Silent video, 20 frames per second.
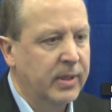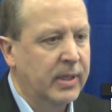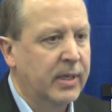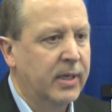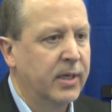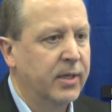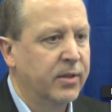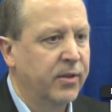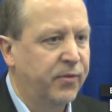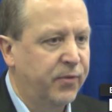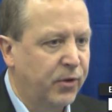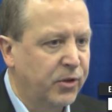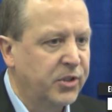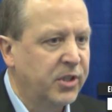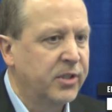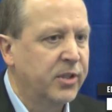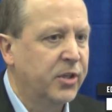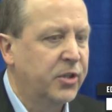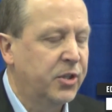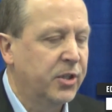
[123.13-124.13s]
Uh, the
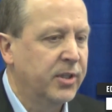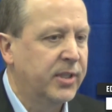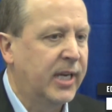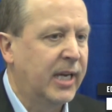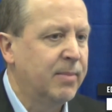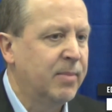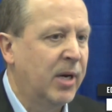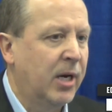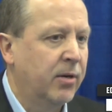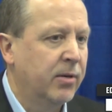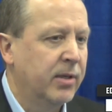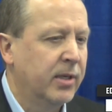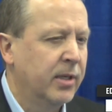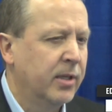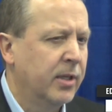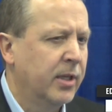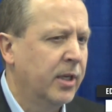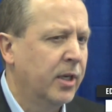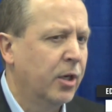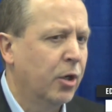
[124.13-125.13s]
first edition came out
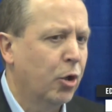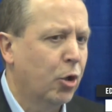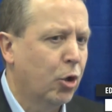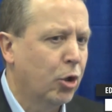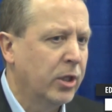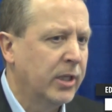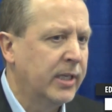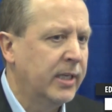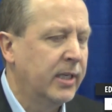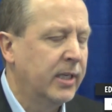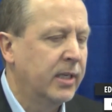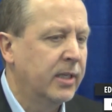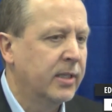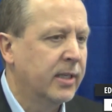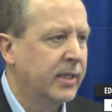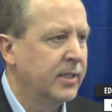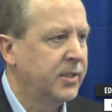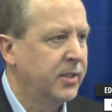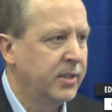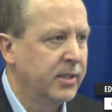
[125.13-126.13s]
in the early
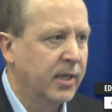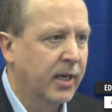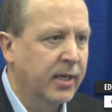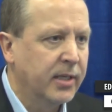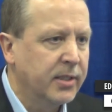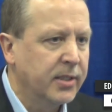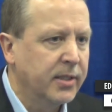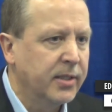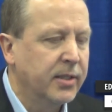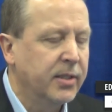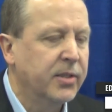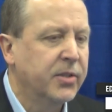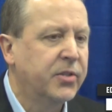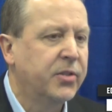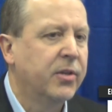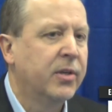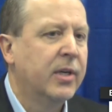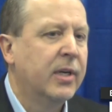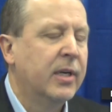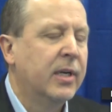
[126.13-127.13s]

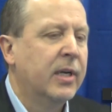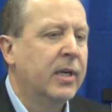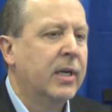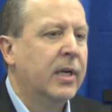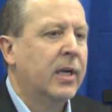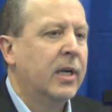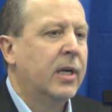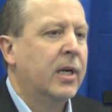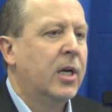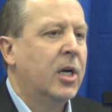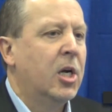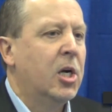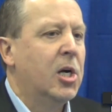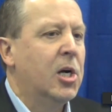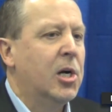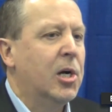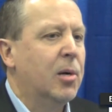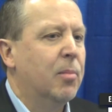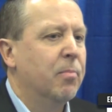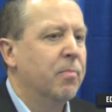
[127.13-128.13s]
1990s.
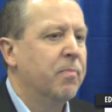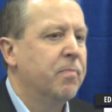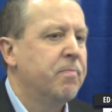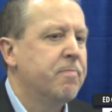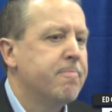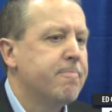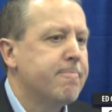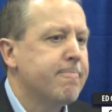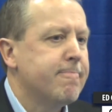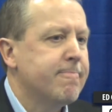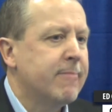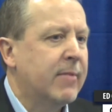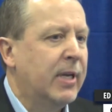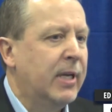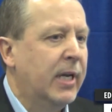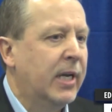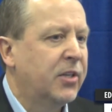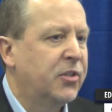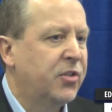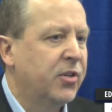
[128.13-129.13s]
Um,
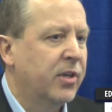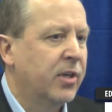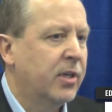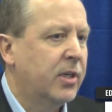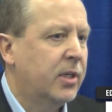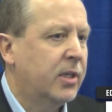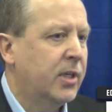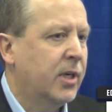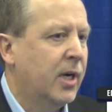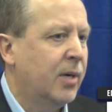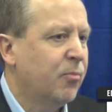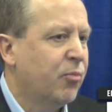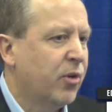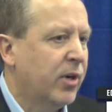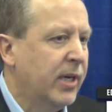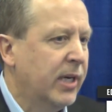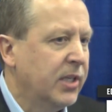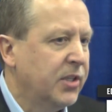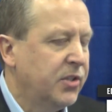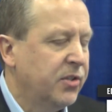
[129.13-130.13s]
it's a
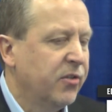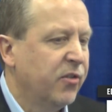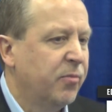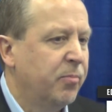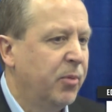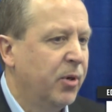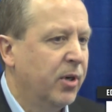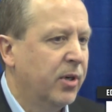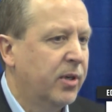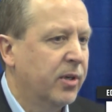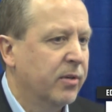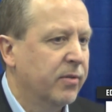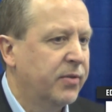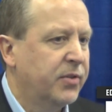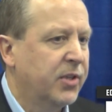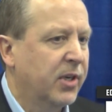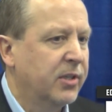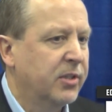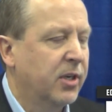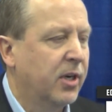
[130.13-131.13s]
comprehensive book of
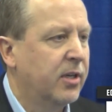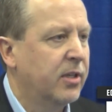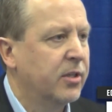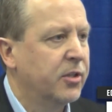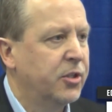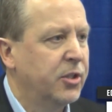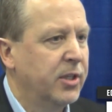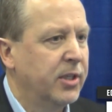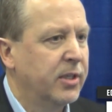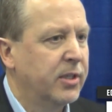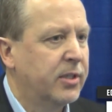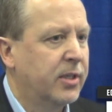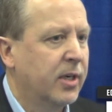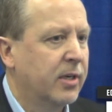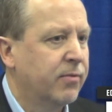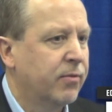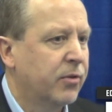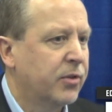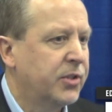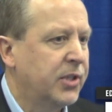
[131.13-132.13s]
cytology. It
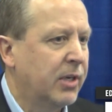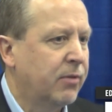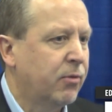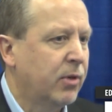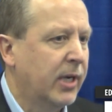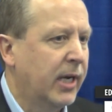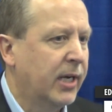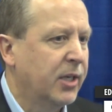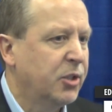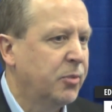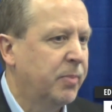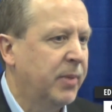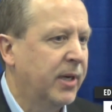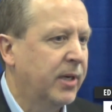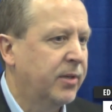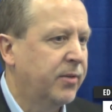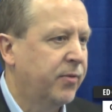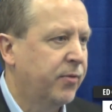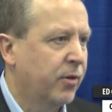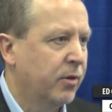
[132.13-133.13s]
covers every
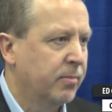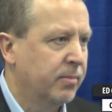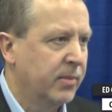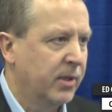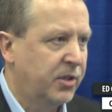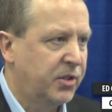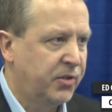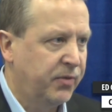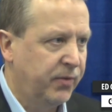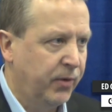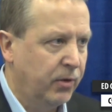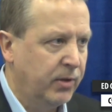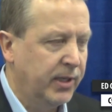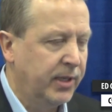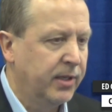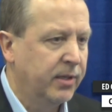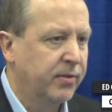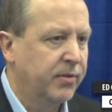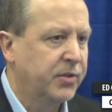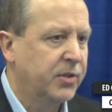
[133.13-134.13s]
aspect from
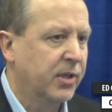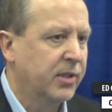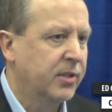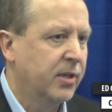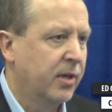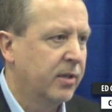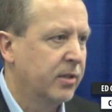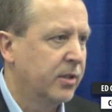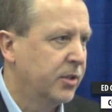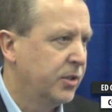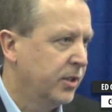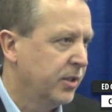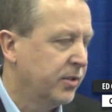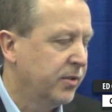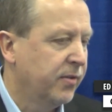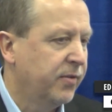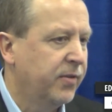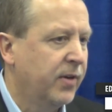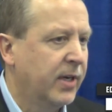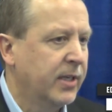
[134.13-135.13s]
exfoliative cytology
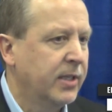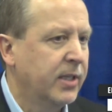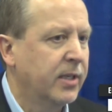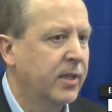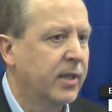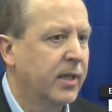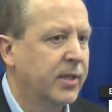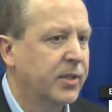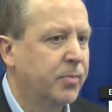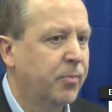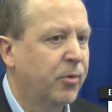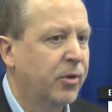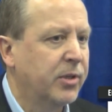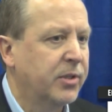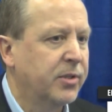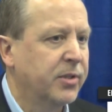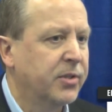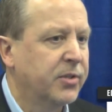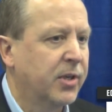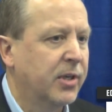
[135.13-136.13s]
to fine needle
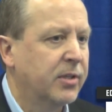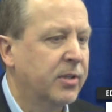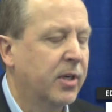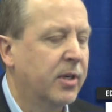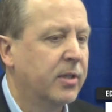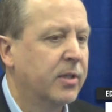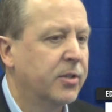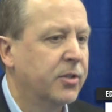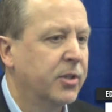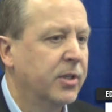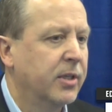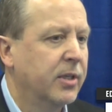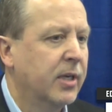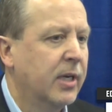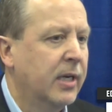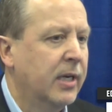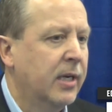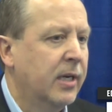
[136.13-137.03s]
aspiration cytology.